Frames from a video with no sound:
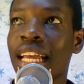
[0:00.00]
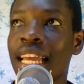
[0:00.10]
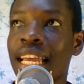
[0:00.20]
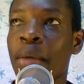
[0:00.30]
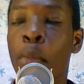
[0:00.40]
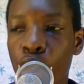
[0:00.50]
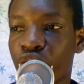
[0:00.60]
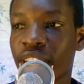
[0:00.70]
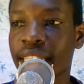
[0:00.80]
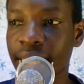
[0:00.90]
a
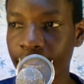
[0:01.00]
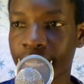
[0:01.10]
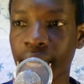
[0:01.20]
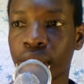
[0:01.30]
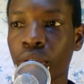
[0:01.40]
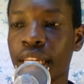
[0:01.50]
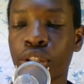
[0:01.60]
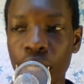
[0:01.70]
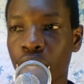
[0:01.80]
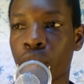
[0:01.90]
Modric, a Santi Cazorla,
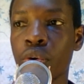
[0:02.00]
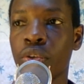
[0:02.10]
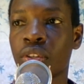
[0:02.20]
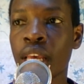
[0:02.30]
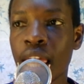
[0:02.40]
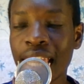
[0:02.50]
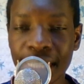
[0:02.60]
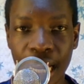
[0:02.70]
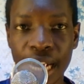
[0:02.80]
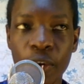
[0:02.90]
Tony Cruz,
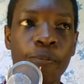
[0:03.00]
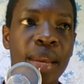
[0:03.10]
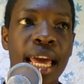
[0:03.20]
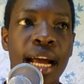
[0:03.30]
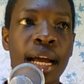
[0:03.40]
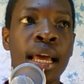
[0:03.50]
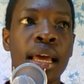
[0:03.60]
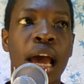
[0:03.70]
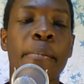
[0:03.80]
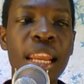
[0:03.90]
that kind of player.
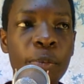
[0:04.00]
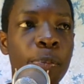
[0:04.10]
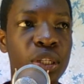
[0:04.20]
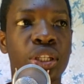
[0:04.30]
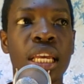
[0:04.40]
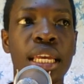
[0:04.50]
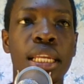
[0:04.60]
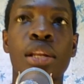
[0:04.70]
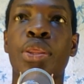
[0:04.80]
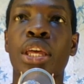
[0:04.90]
And many people
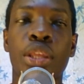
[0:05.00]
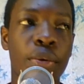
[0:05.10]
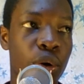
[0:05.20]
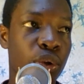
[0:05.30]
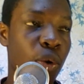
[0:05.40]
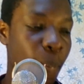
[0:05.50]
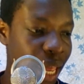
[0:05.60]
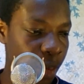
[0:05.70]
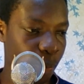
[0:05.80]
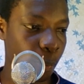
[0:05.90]
say,
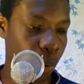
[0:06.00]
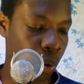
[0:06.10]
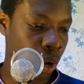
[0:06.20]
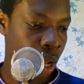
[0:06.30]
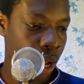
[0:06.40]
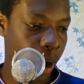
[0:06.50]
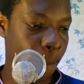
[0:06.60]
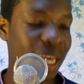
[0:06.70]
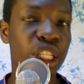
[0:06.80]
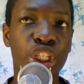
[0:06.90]
many people,
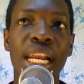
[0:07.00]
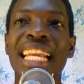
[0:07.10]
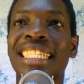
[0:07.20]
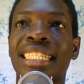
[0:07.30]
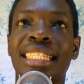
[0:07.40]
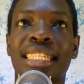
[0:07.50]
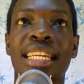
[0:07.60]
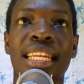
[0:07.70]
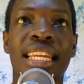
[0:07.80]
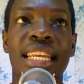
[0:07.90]
many journalists
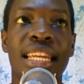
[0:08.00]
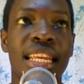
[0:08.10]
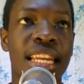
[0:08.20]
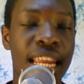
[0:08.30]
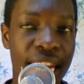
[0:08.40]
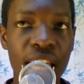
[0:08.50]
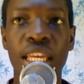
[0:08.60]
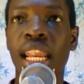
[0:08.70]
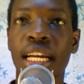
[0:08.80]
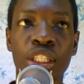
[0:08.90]
in
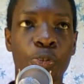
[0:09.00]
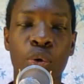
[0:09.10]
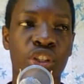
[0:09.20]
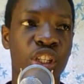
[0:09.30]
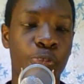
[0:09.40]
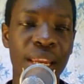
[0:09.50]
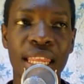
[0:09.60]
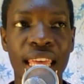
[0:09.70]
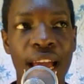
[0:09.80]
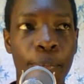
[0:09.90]
Netherlands, because he's been
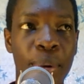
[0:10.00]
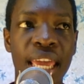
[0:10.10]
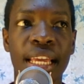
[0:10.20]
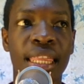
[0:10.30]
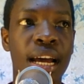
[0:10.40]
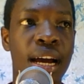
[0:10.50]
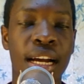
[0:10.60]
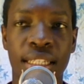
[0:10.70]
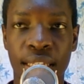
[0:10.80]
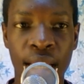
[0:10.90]
there, playing there
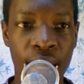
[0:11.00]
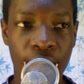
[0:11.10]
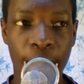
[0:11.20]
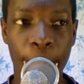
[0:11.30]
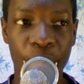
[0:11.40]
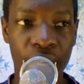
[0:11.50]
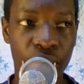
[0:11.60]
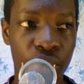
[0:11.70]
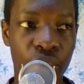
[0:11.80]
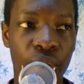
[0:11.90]
at,
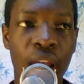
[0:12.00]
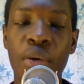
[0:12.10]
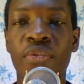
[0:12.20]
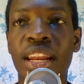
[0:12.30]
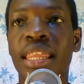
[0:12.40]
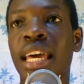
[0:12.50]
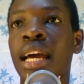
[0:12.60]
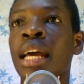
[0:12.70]
Heerenveen and there.